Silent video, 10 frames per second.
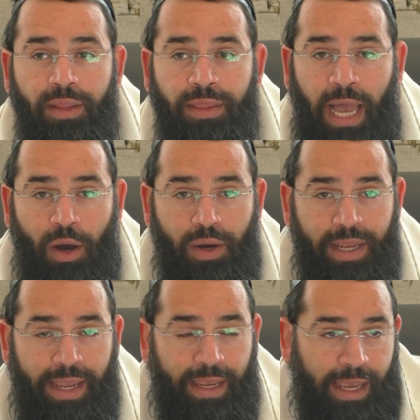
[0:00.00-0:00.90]
Now,
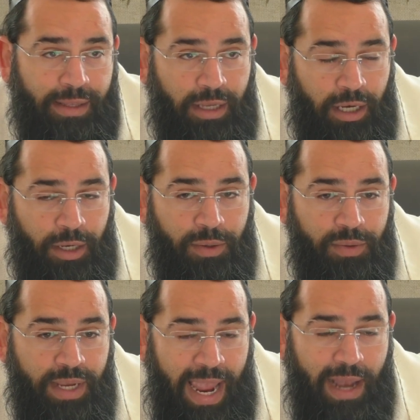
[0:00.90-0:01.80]

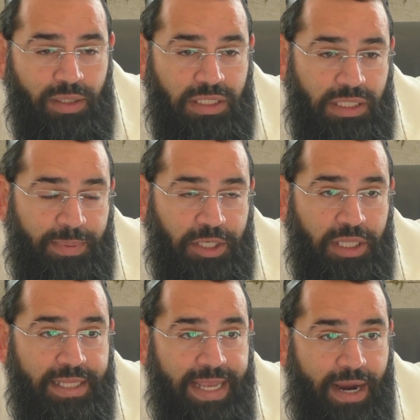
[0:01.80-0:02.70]
cows,
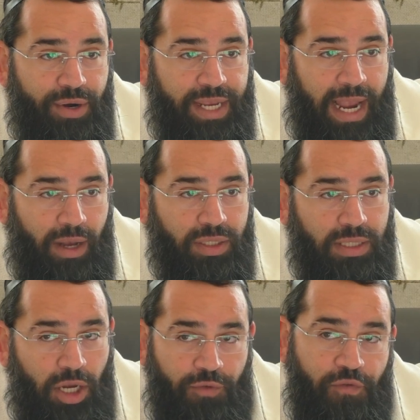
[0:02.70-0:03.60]
especially dairy cows,
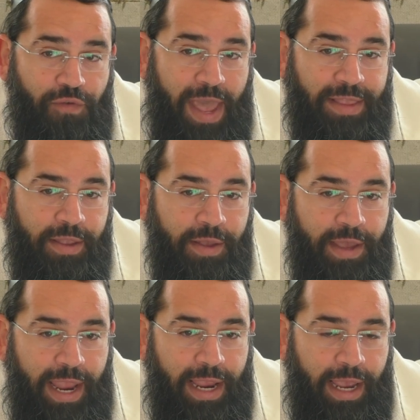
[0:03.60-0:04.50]
they are fed
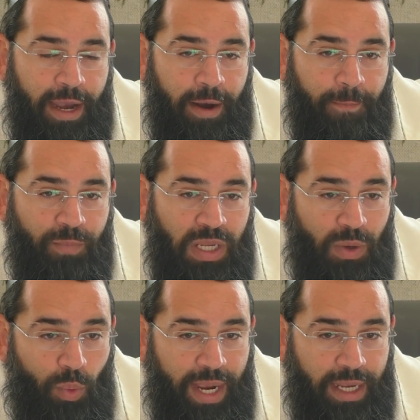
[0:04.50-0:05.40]
in
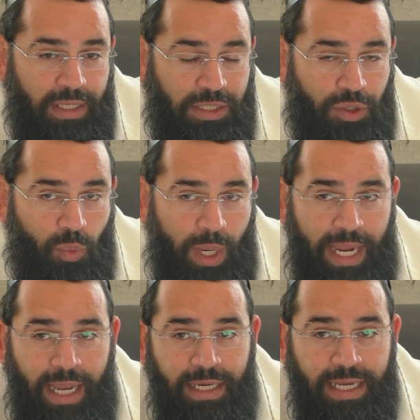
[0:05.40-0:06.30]
a certain
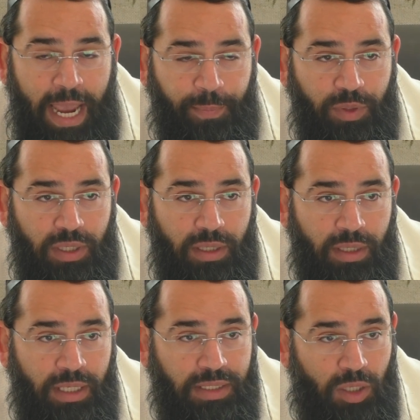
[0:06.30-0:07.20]
way, and kept
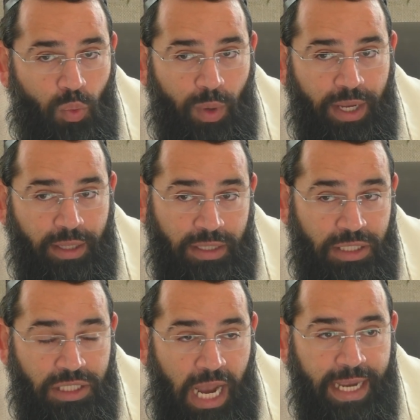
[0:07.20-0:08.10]
in a certain way. And
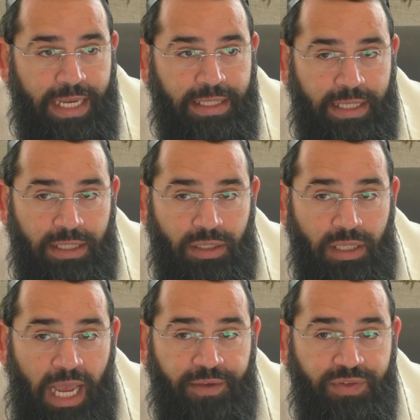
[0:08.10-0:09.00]
their diet and their
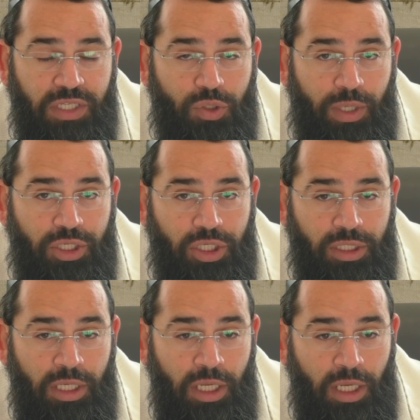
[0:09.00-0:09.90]
life
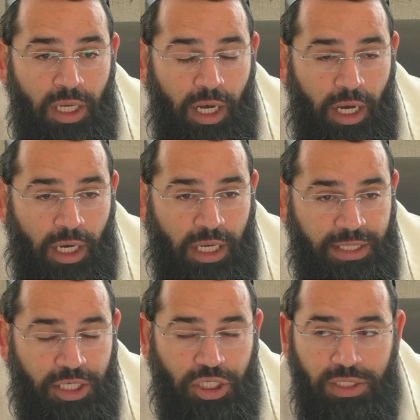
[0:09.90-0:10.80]
situation
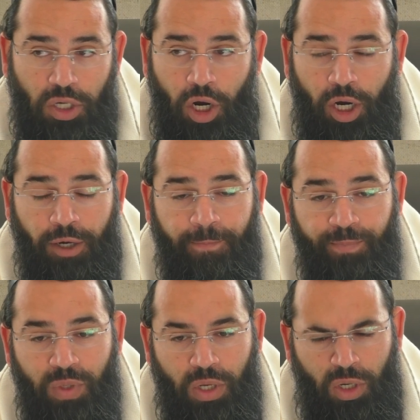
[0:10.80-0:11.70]
conditions are
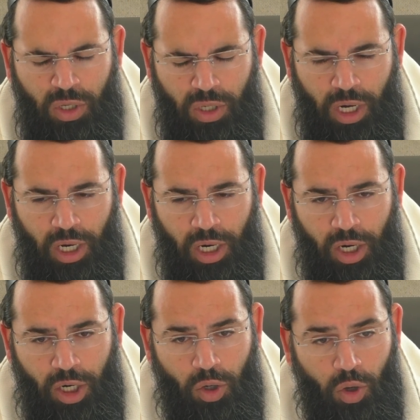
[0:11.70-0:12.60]

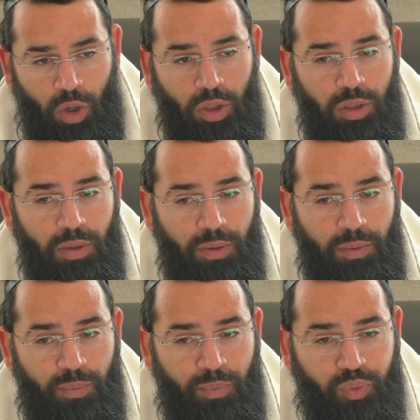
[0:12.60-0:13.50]
all
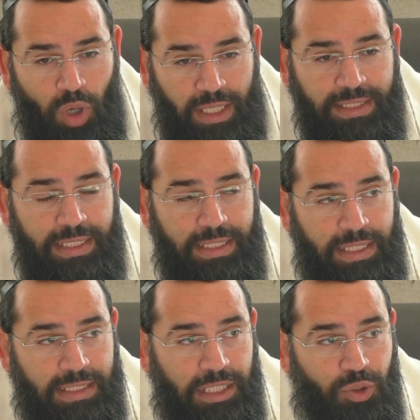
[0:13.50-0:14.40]
processed
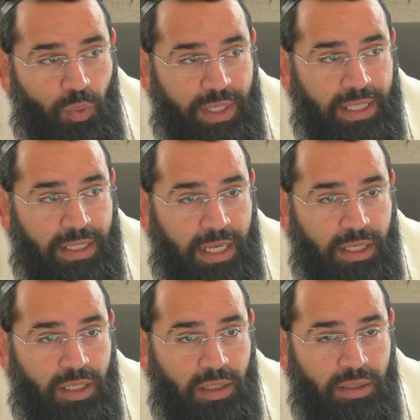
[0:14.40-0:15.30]
in such a way that they